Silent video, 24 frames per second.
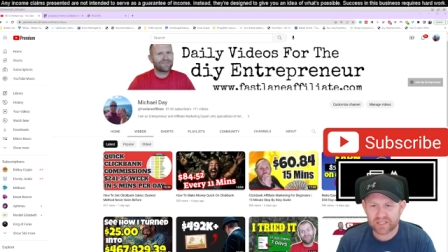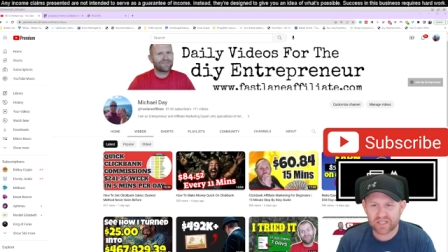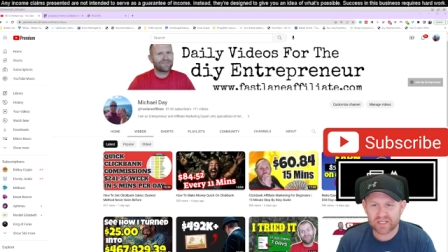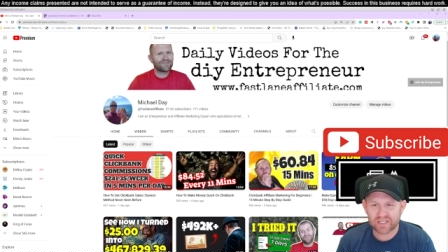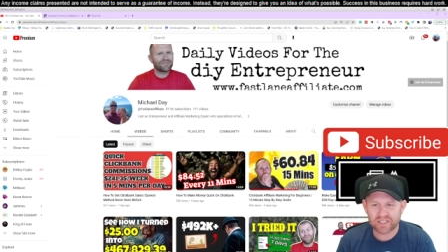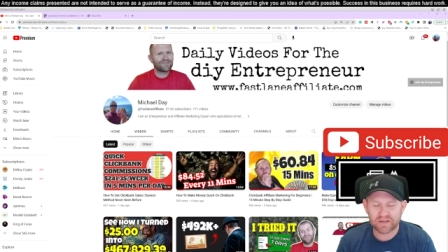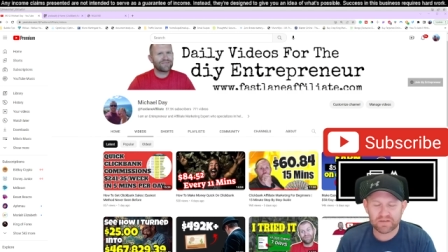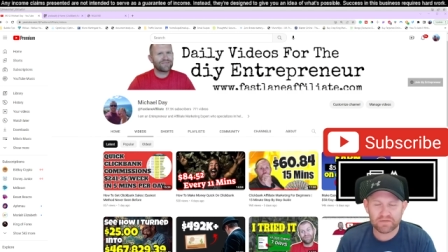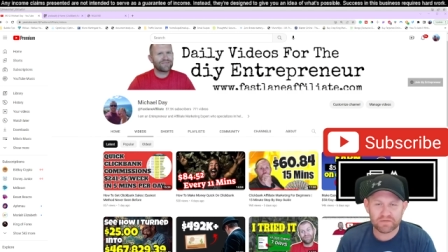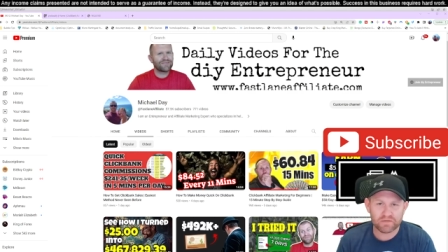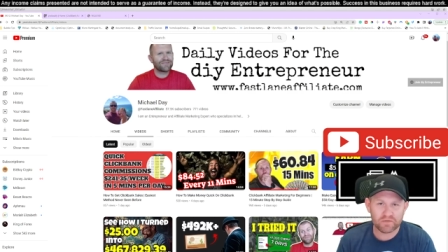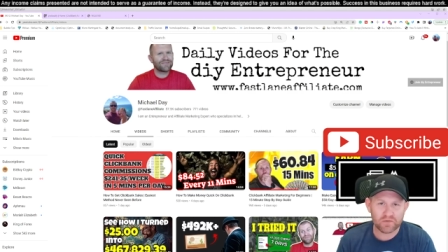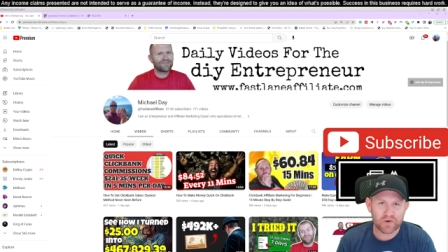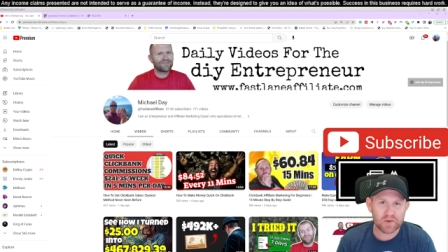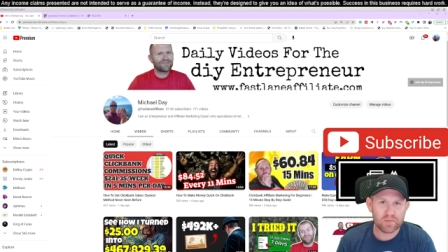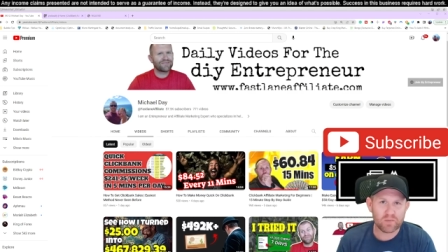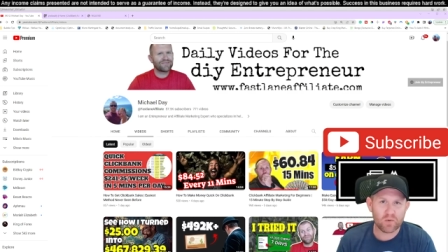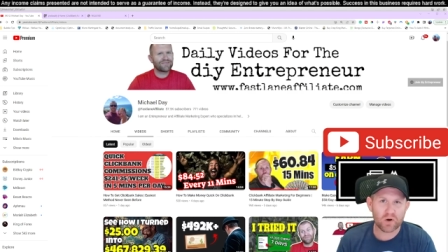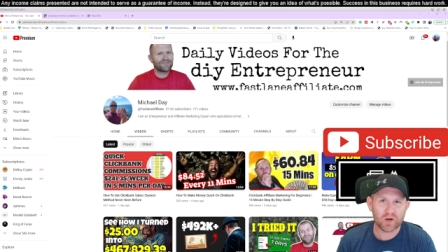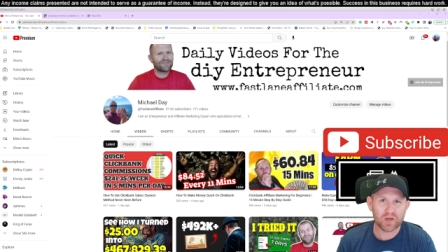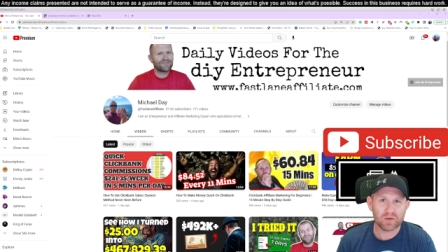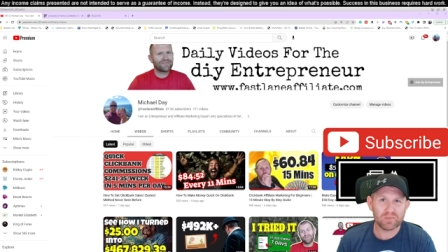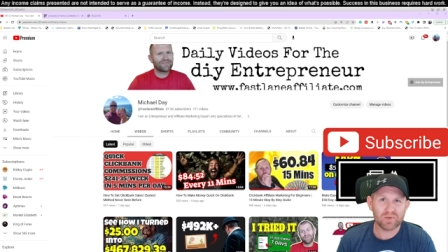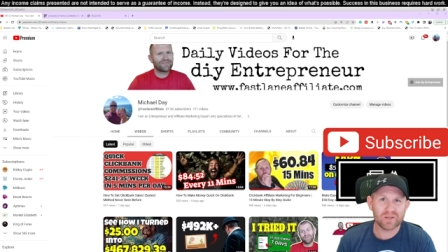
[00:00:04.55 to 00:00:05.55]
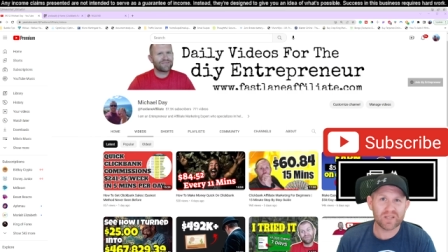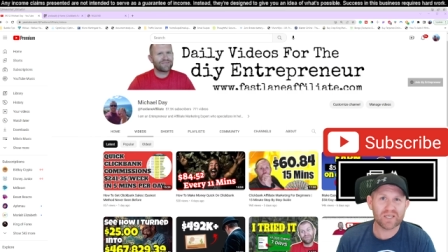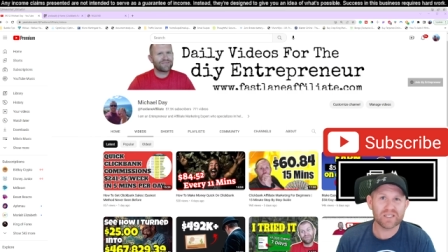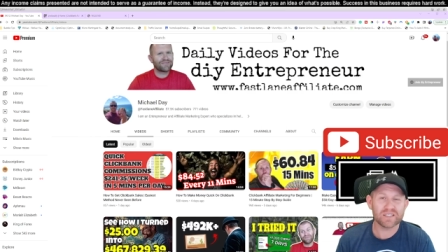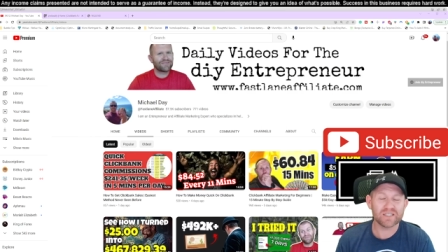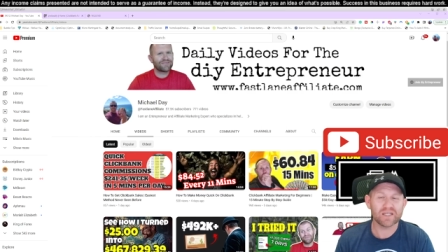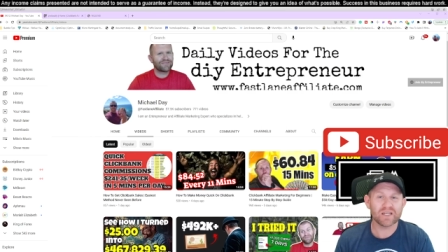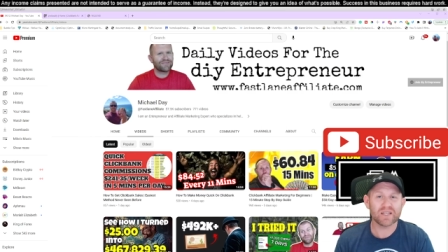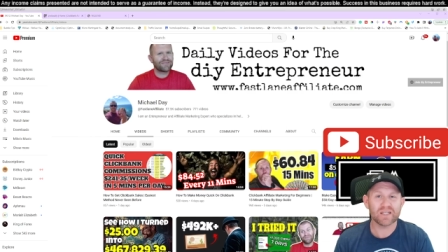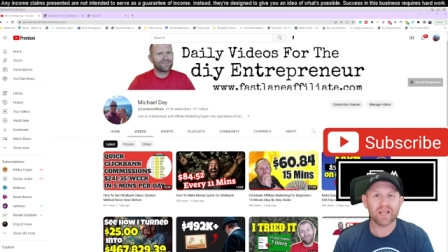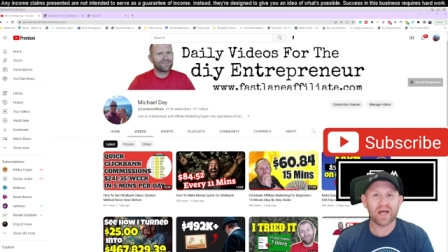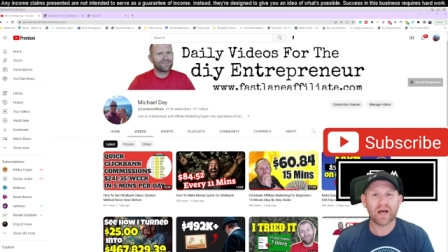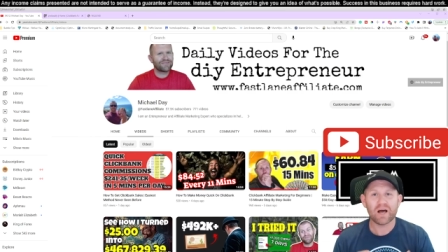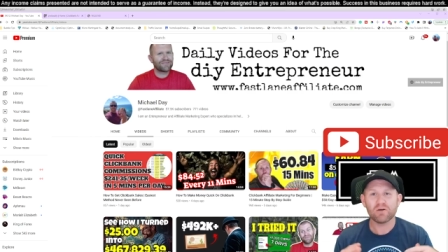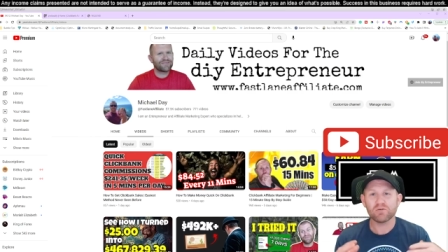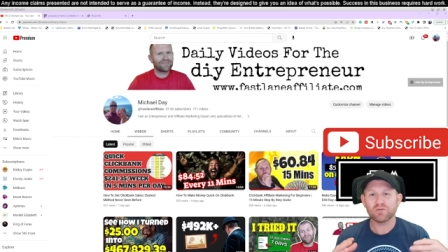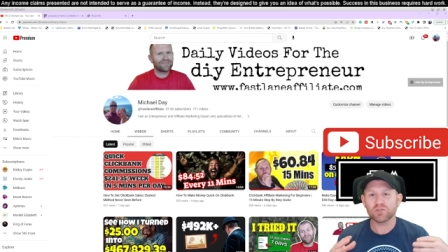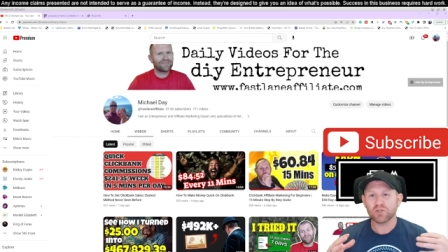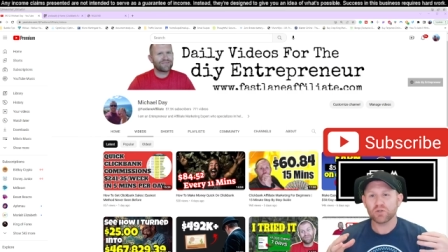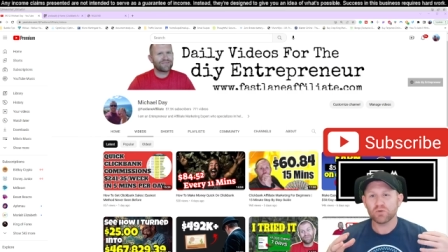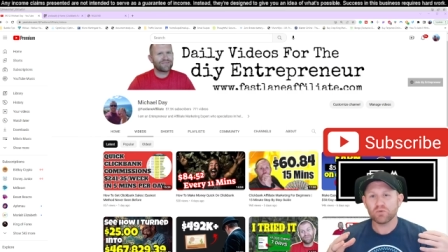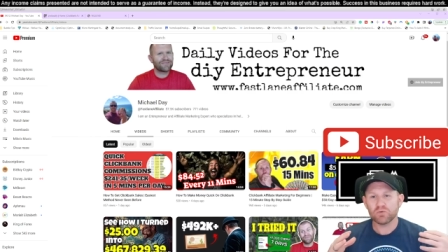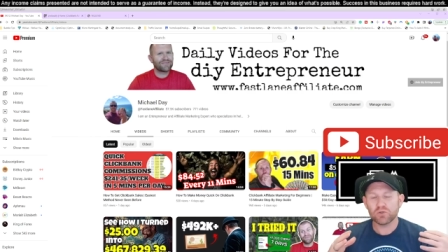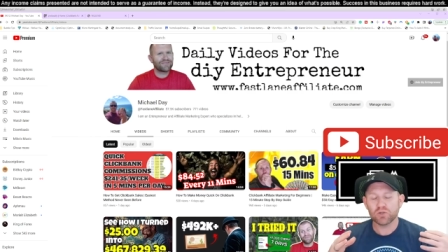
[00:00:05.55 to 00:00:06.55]
it is a free marketplace that
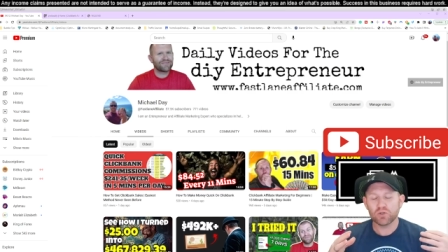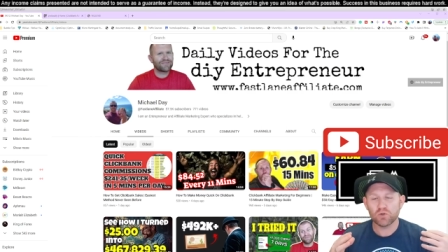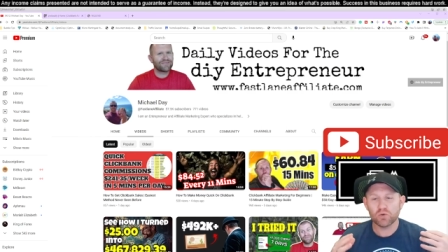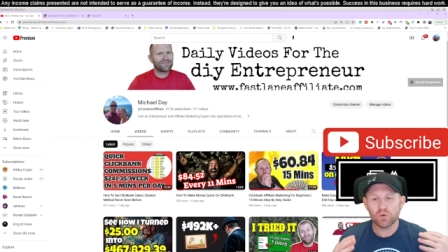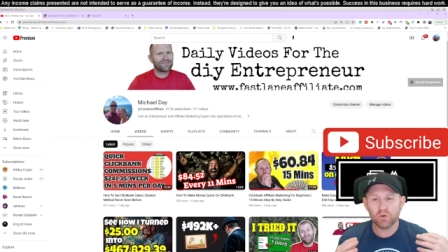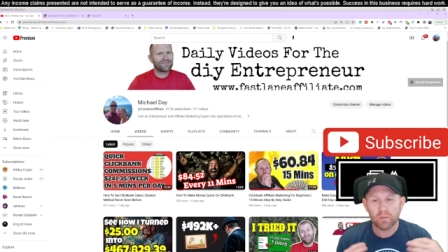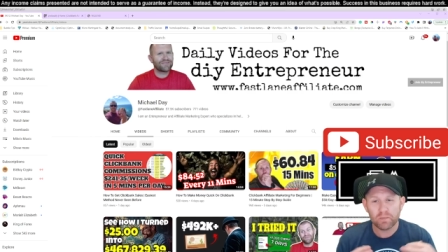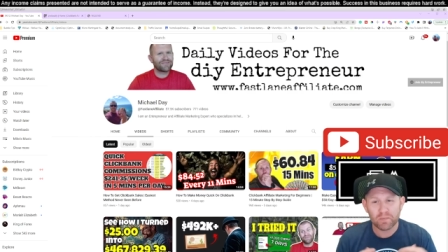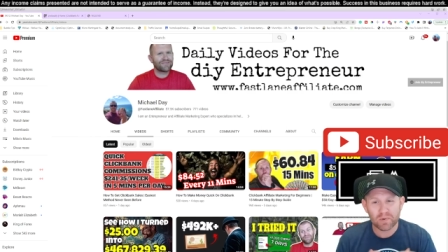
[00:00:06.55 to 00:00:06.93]
allows you to